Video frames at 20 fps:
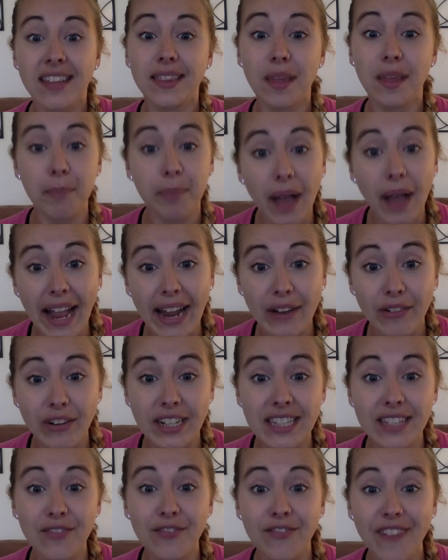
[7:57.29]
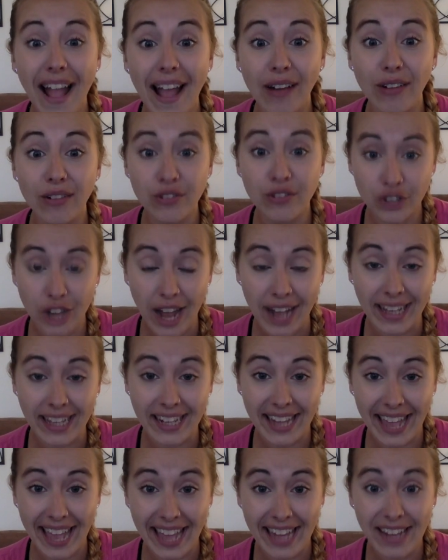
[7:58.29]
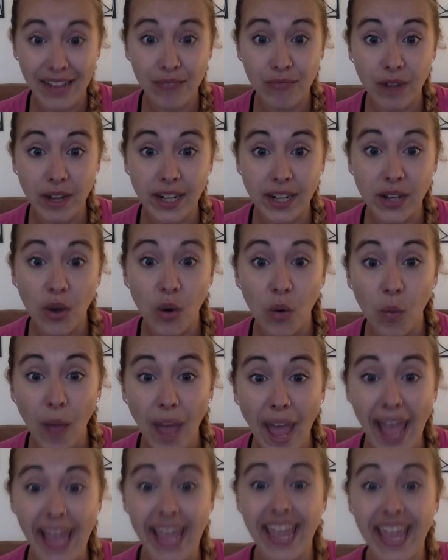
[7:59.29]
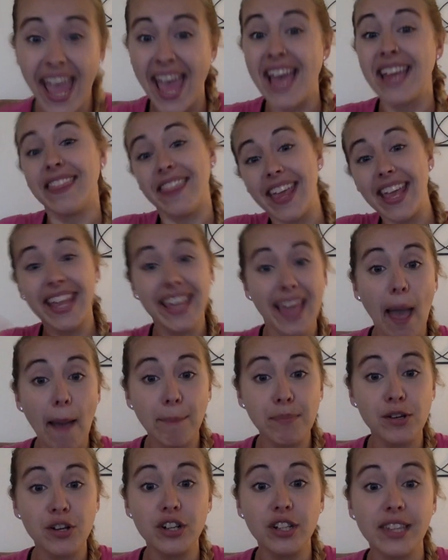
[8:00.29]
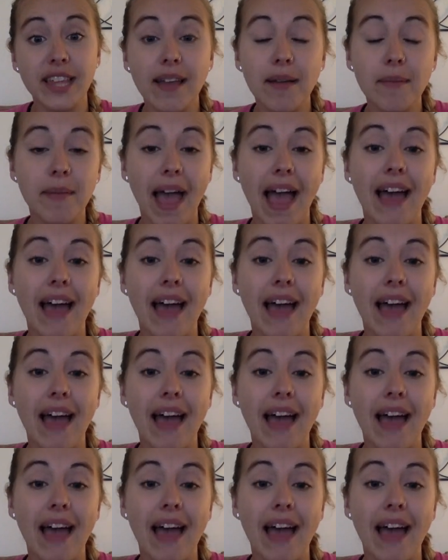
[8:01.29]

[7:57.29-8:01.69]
The pirates found Jack and Annie running away. They captured them